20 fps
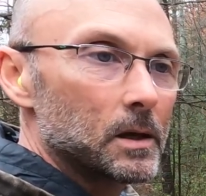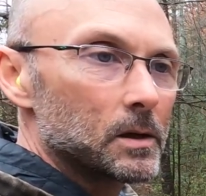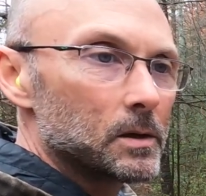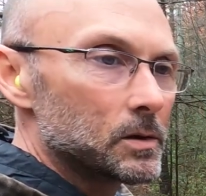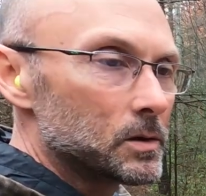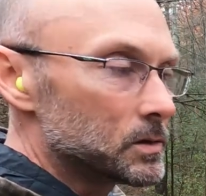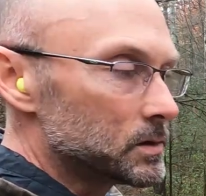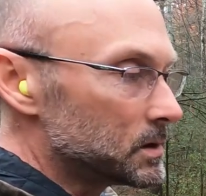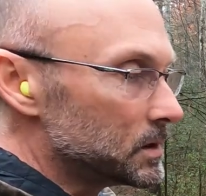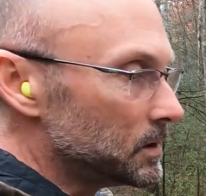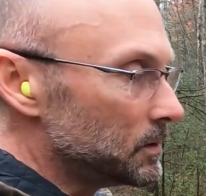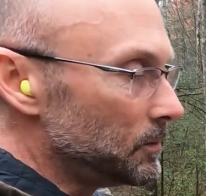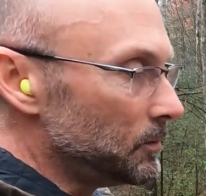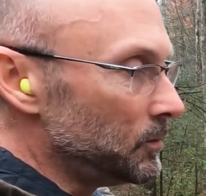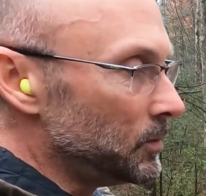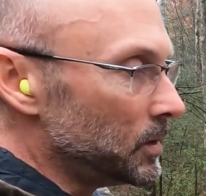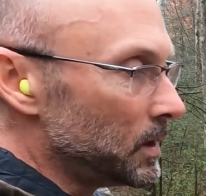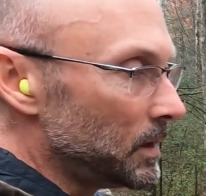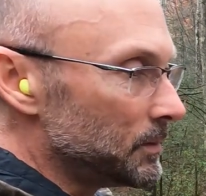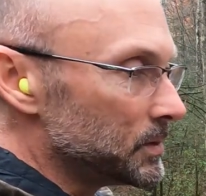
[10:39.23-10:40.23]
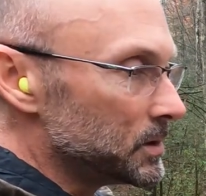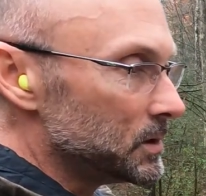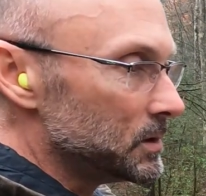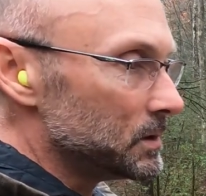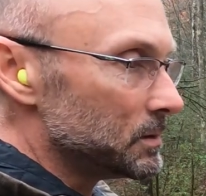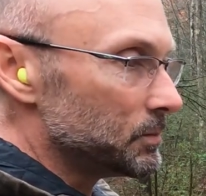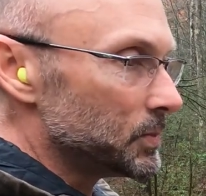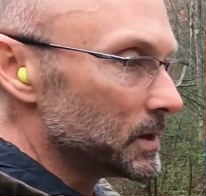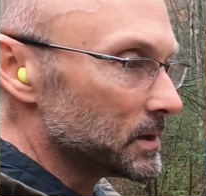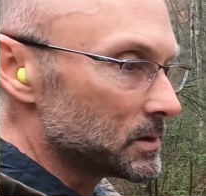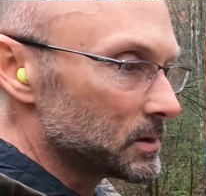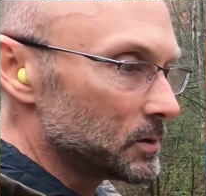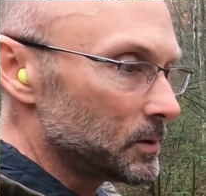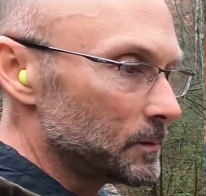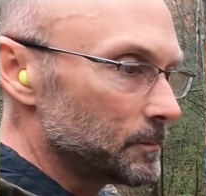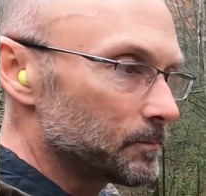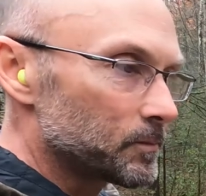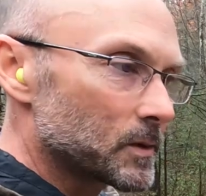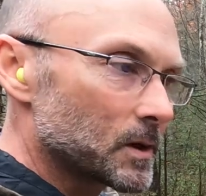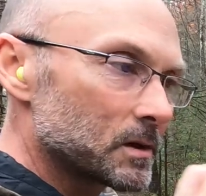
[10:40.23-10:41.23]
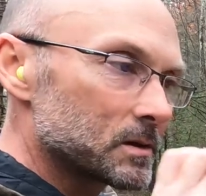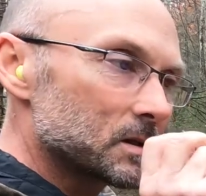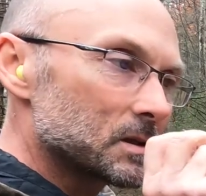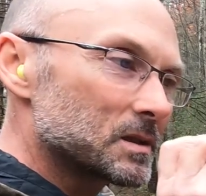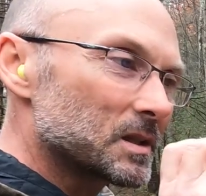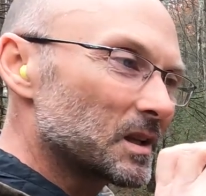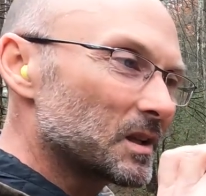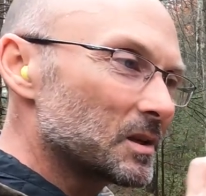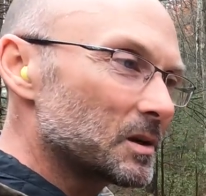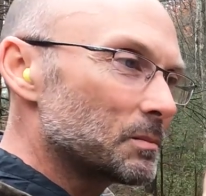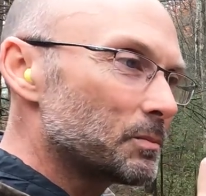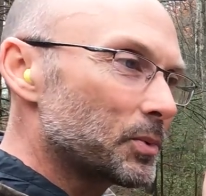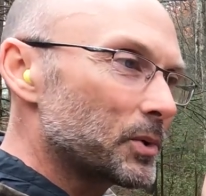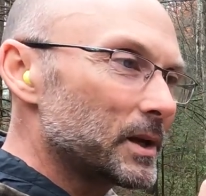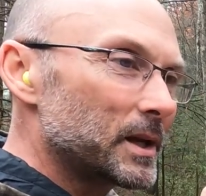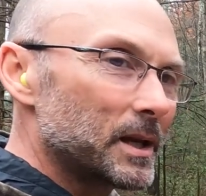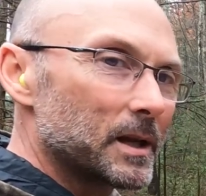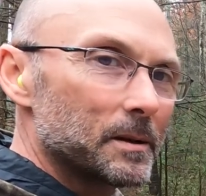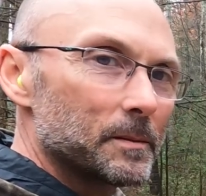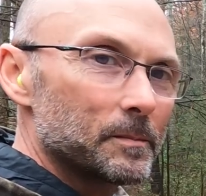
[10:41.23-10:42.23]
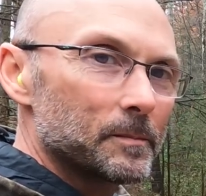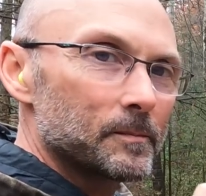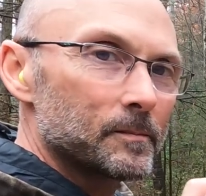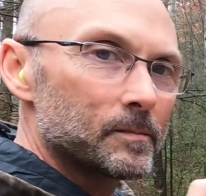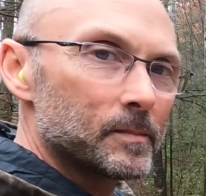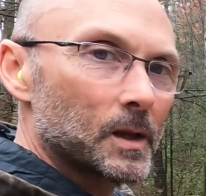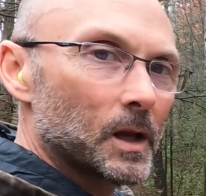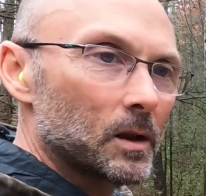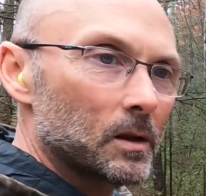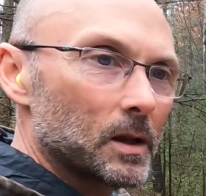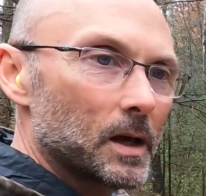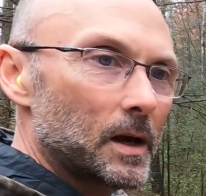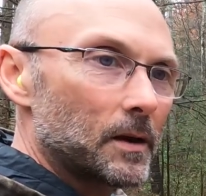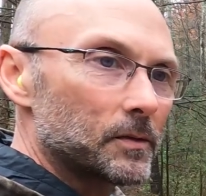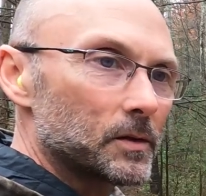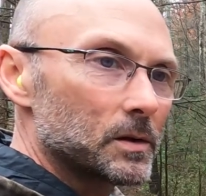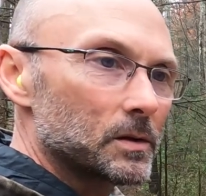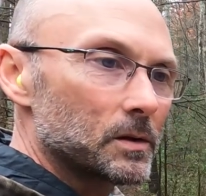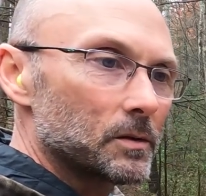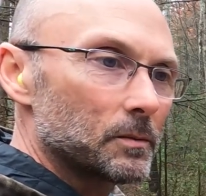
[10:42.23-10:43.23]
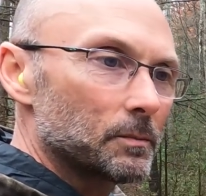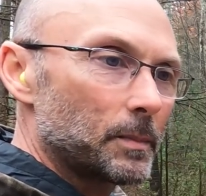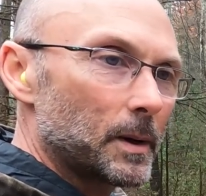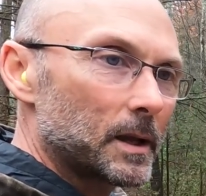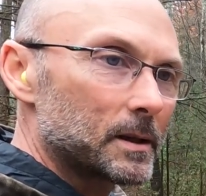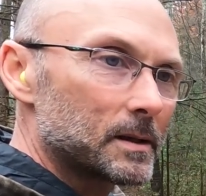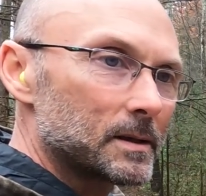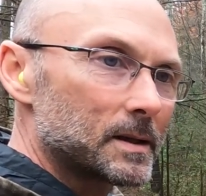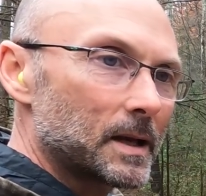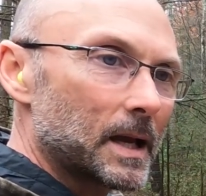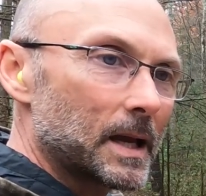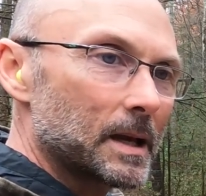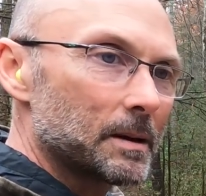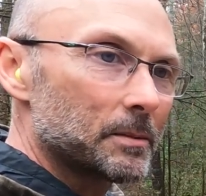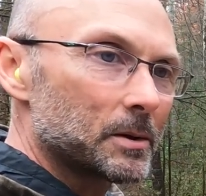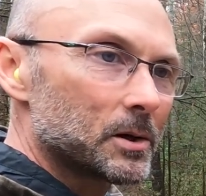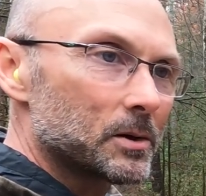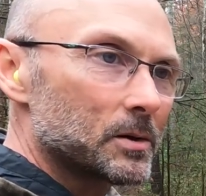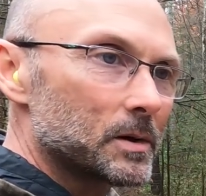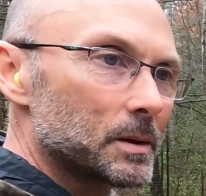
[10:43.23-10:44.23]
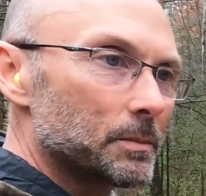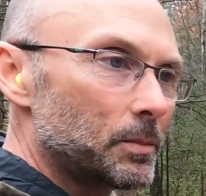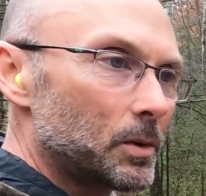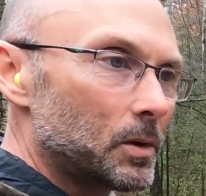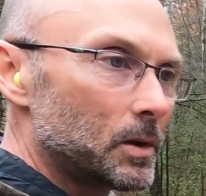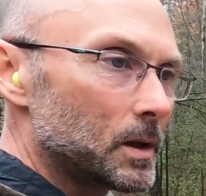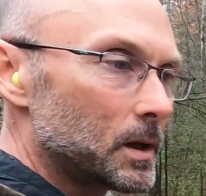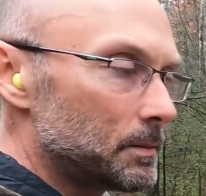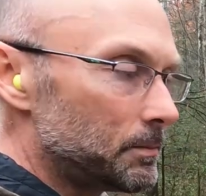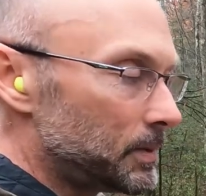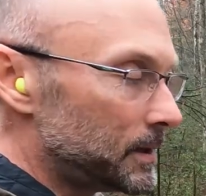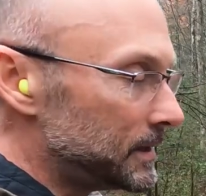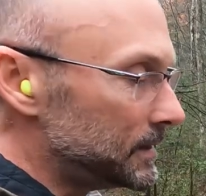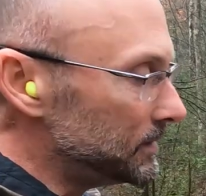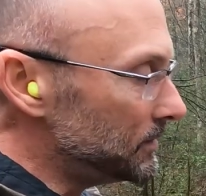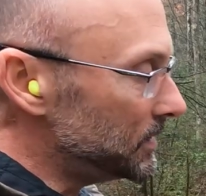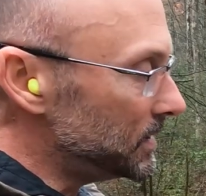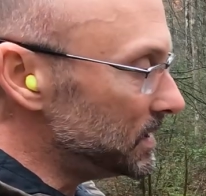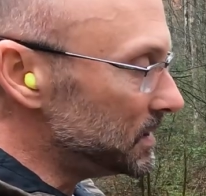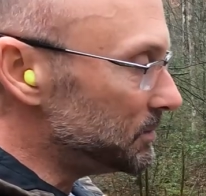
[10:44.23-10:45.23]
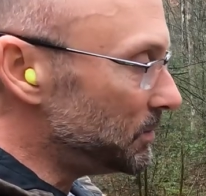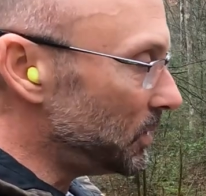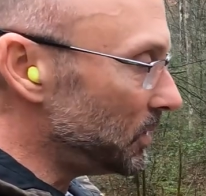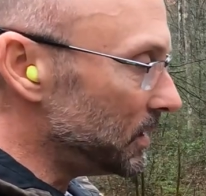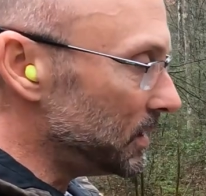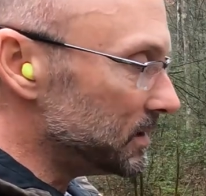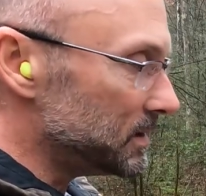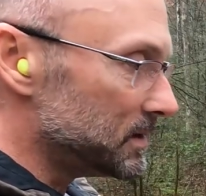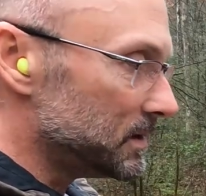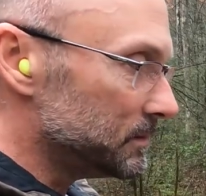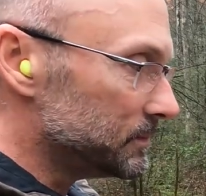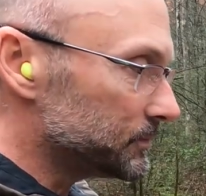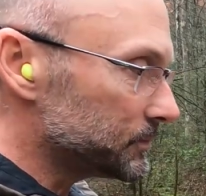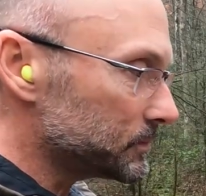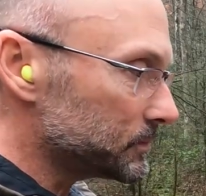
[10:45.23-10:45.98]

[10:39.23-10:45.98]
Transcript: Usually when I'm shooting pistol, there's just a little print left about the diameter of the bullet, but these bullets